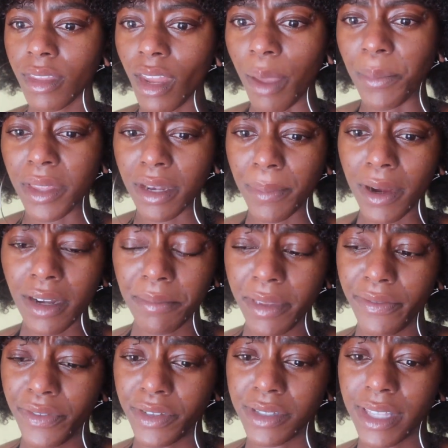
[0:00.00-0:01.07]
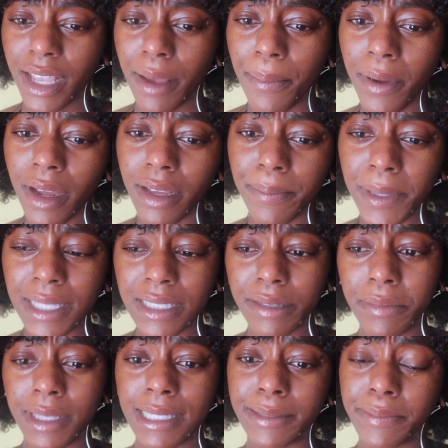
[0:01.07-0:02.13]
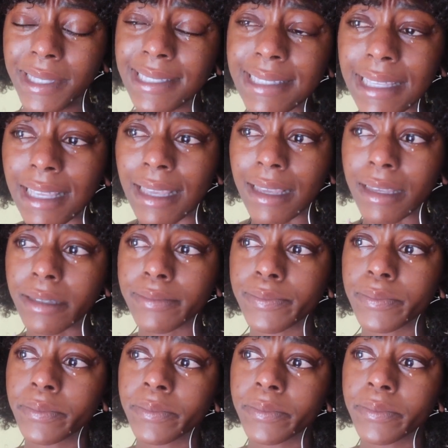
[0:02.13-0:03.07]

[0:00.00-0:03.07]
But then a part of me feels like a piece of me is missing.